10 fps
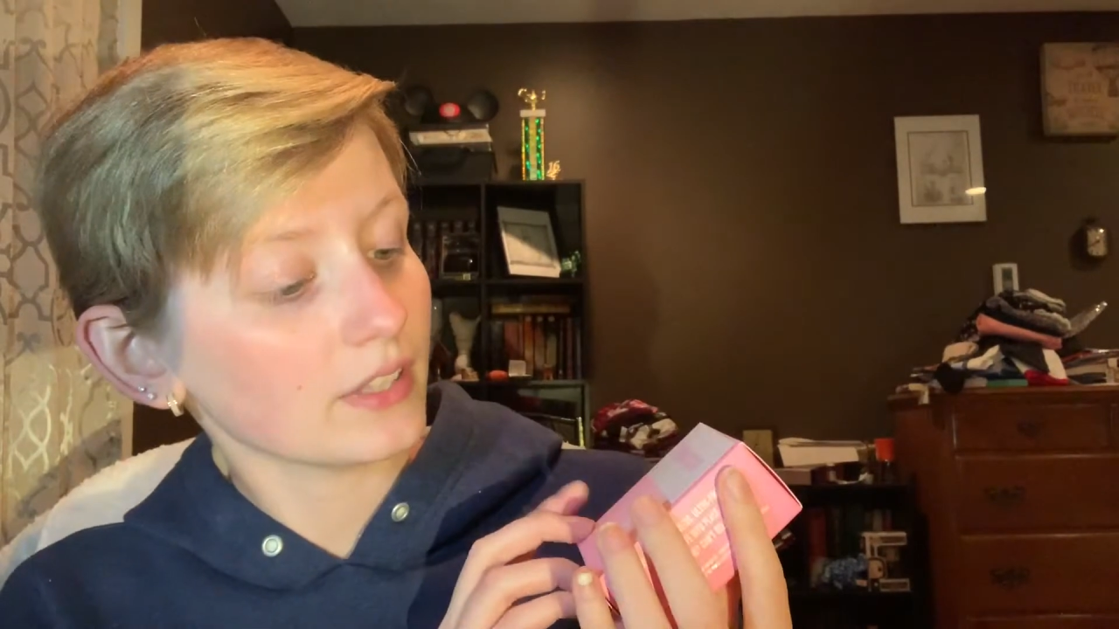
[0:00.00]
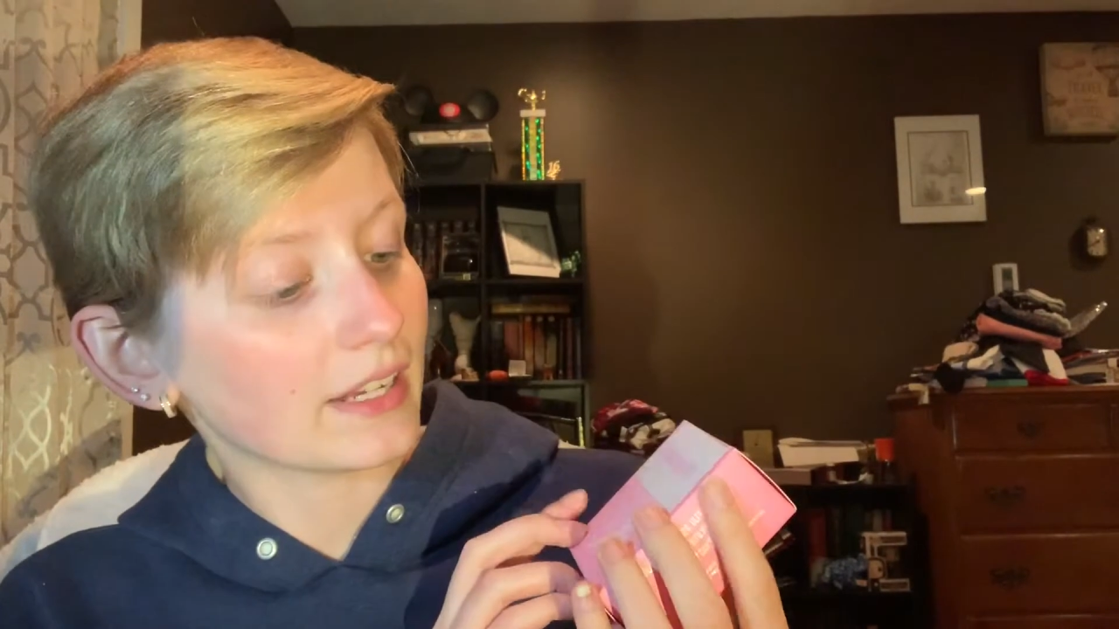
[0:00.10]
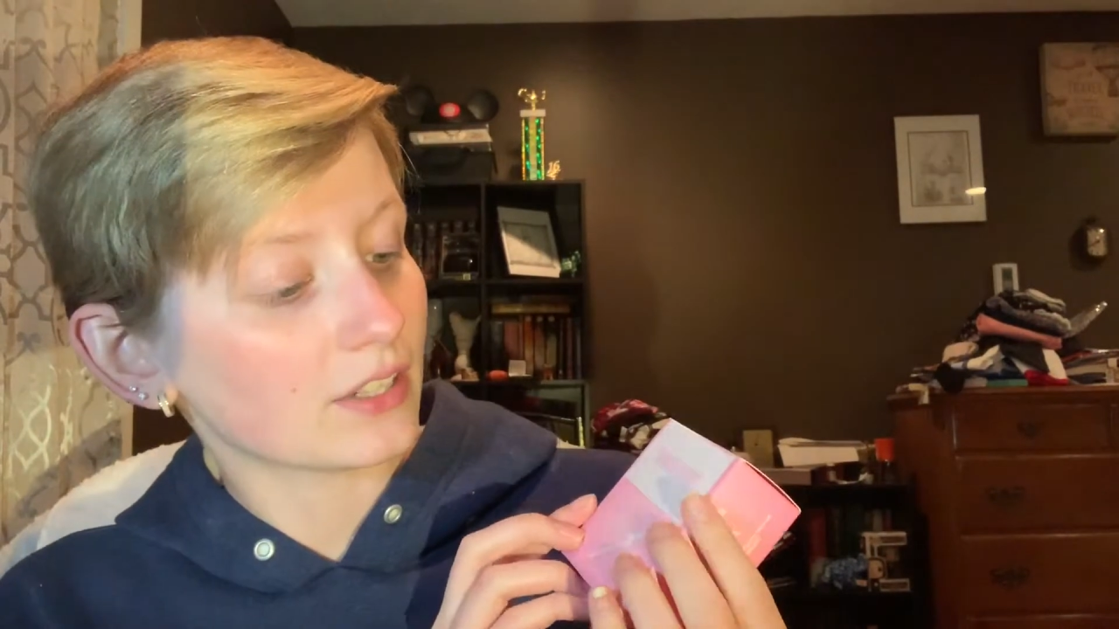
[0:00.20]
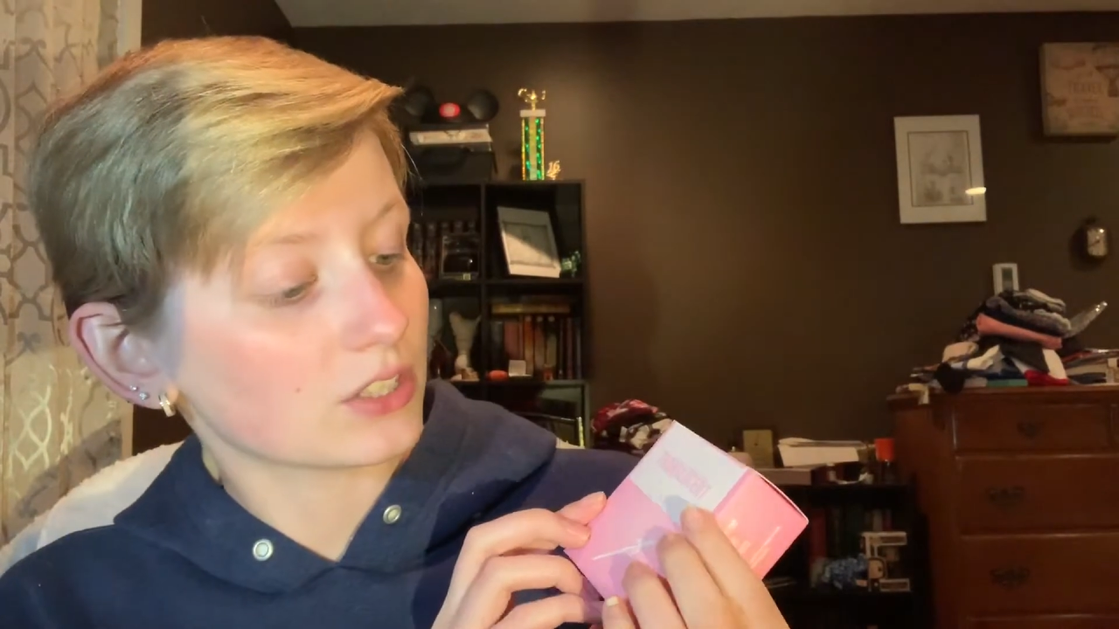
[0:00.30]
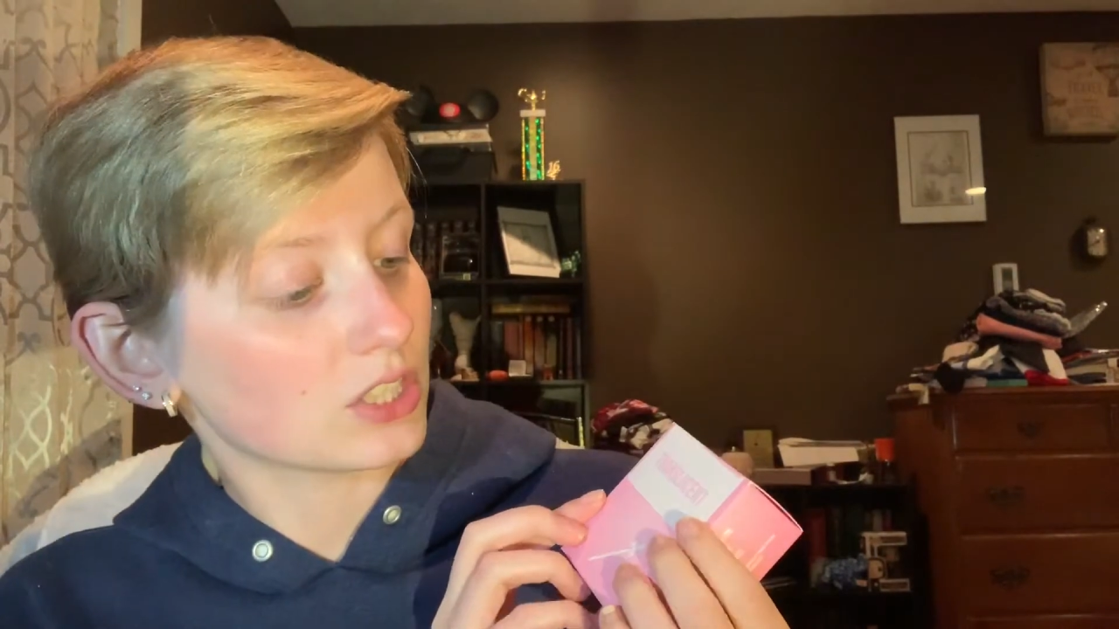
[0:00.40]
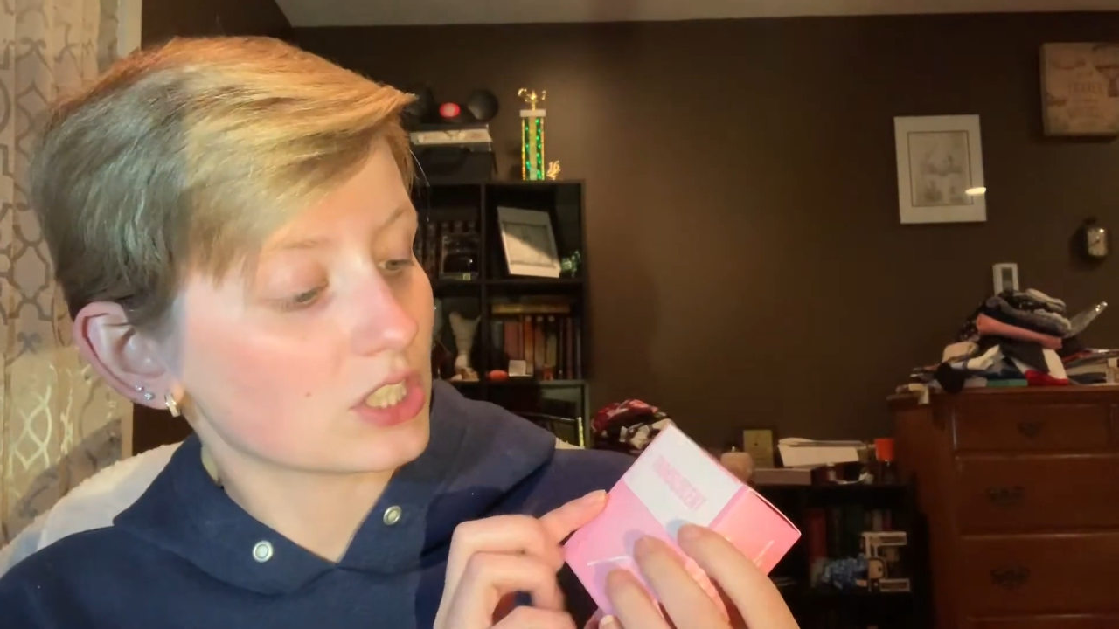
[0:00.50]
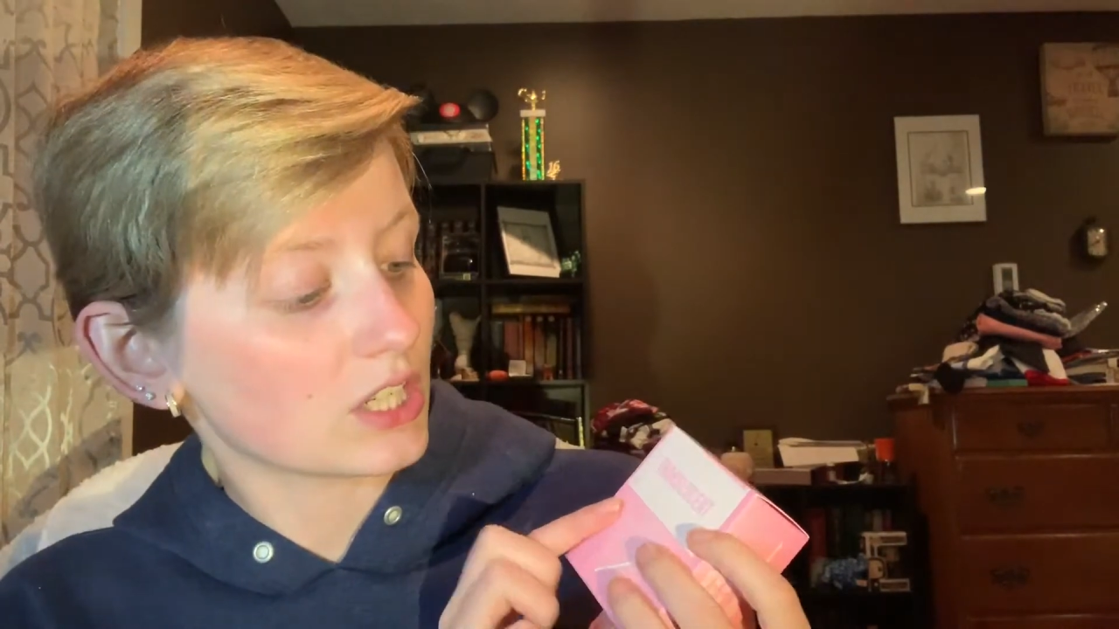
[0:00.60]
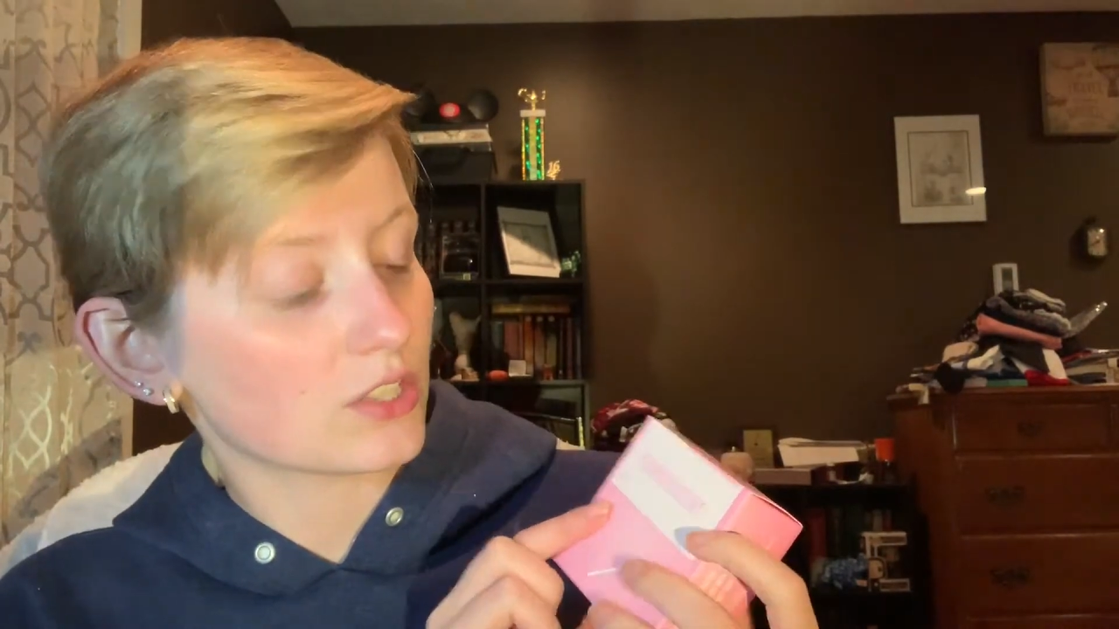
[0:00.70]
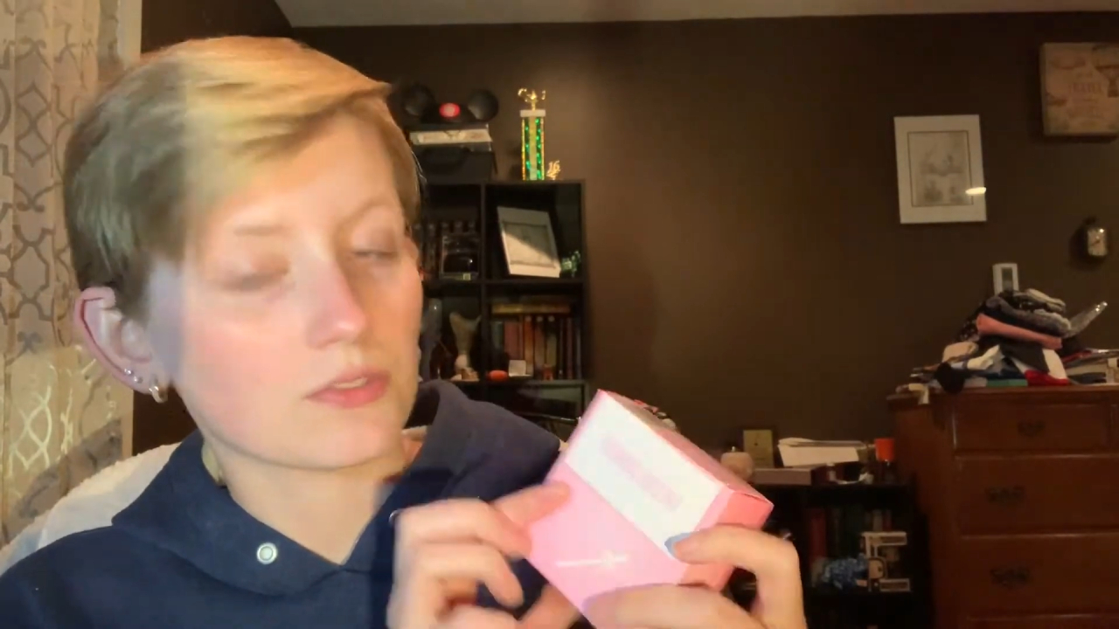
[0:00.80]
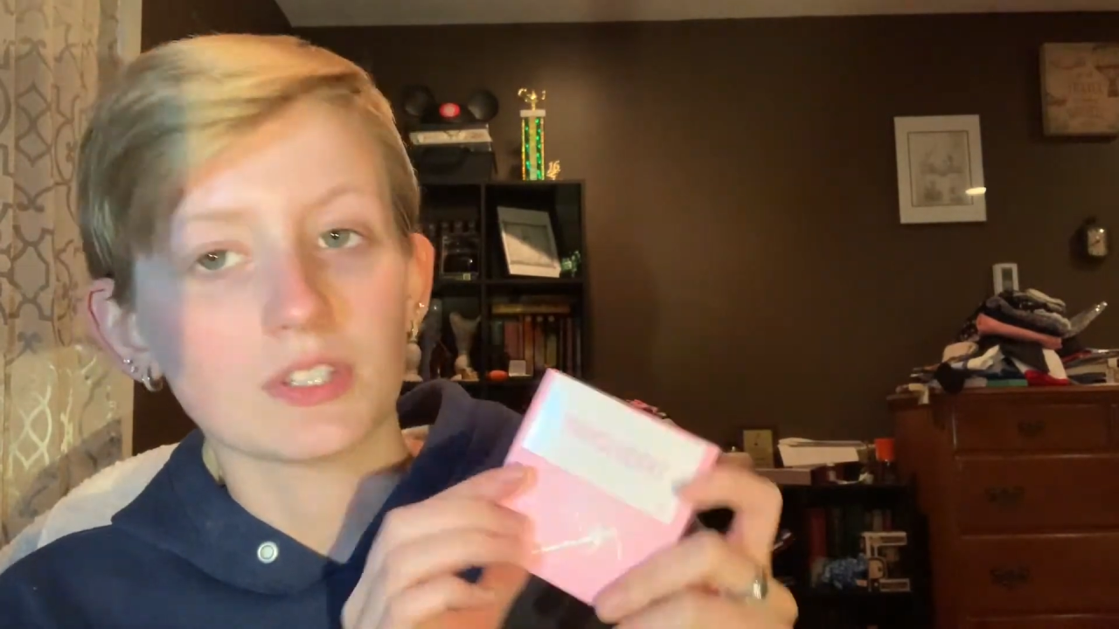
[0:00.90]
I got the
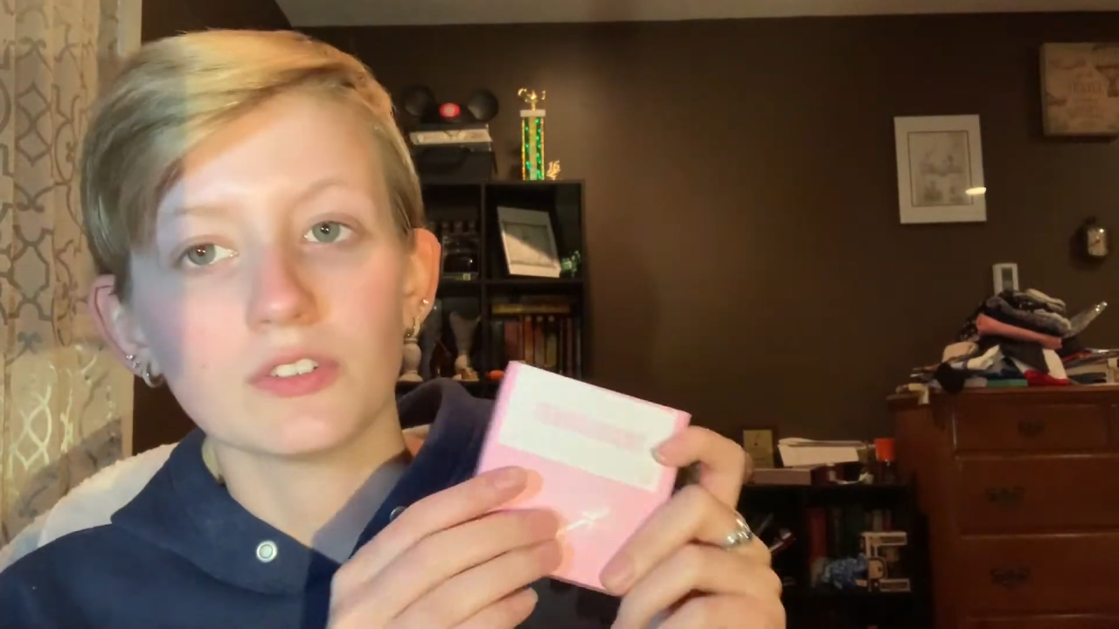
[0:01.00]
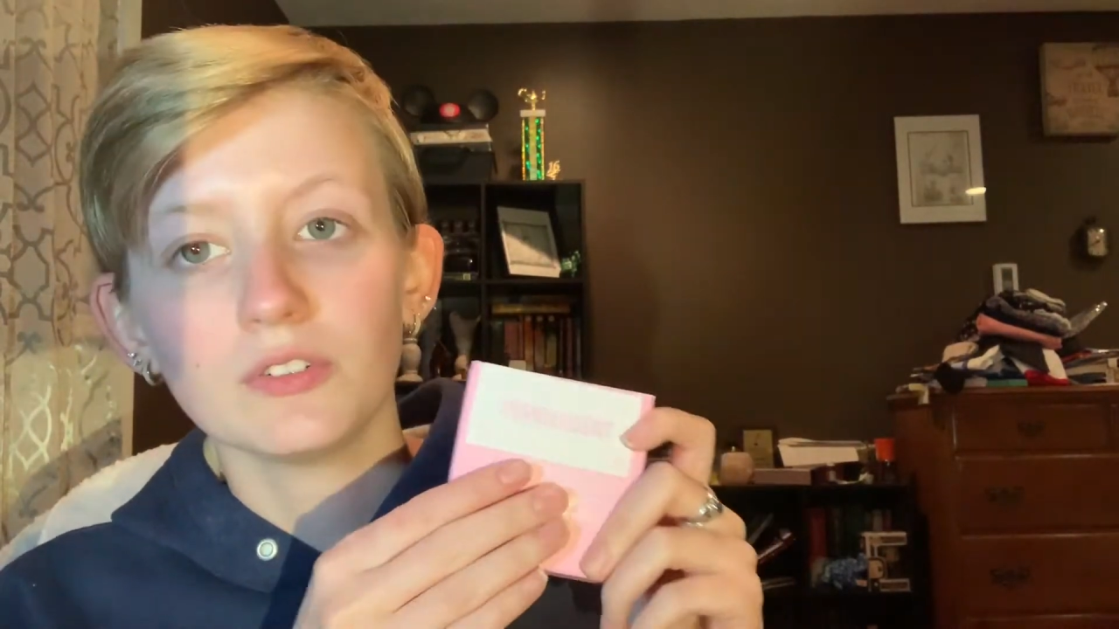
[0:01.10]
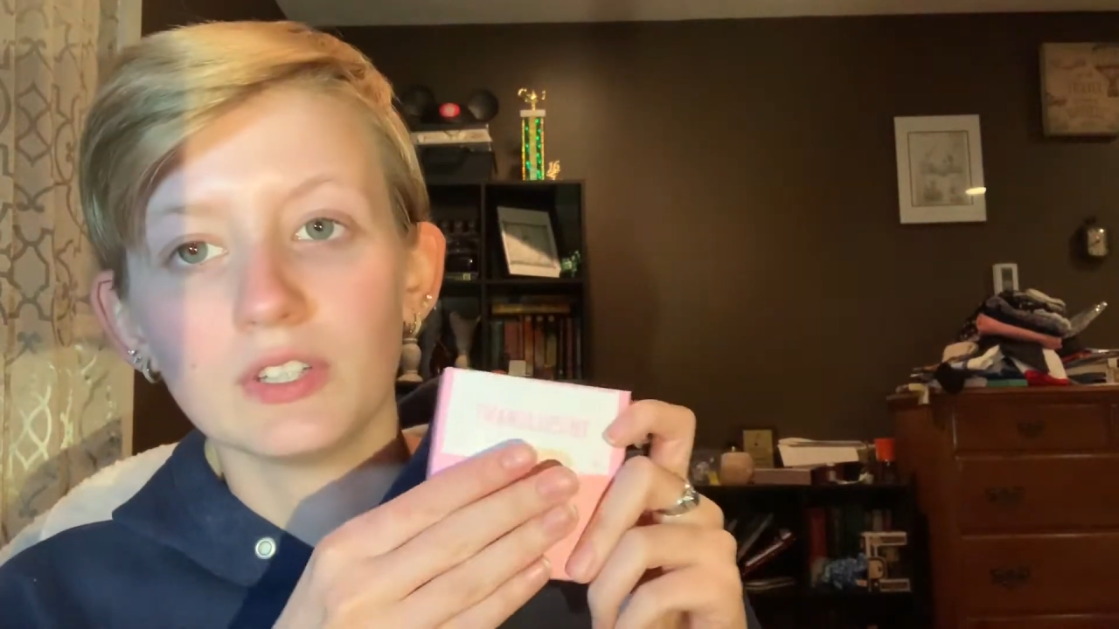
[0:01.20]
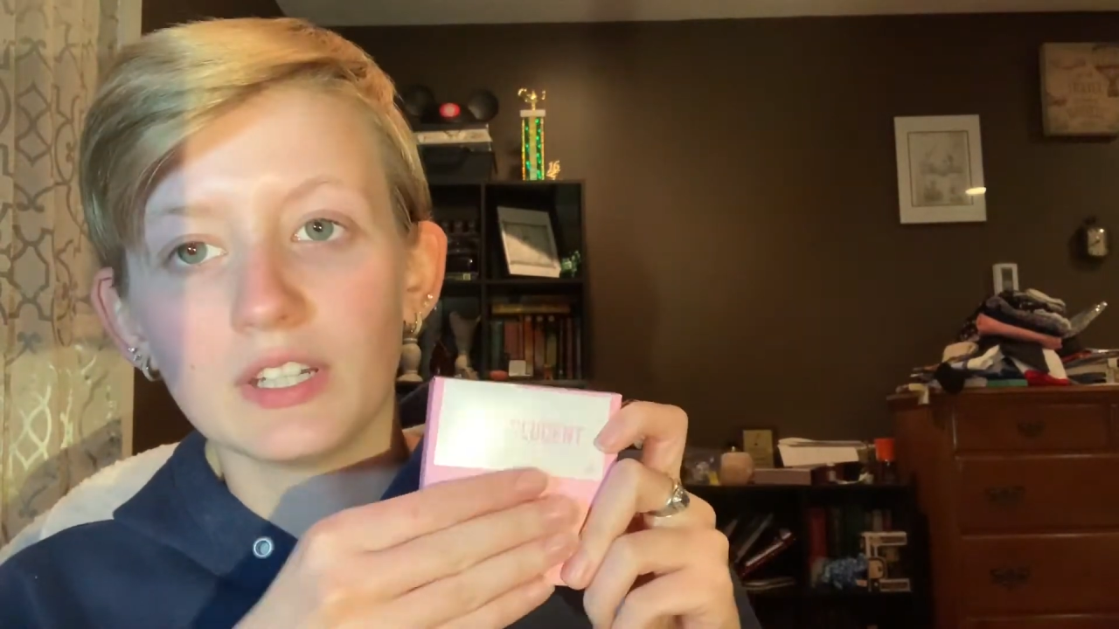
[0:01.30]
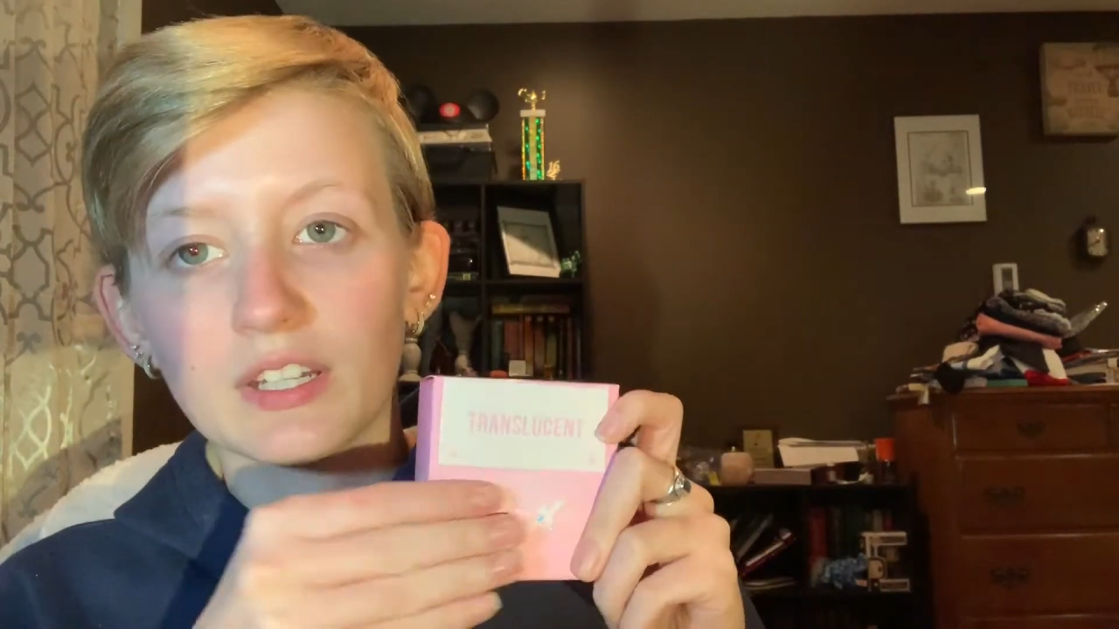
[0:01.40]
shade Translucent.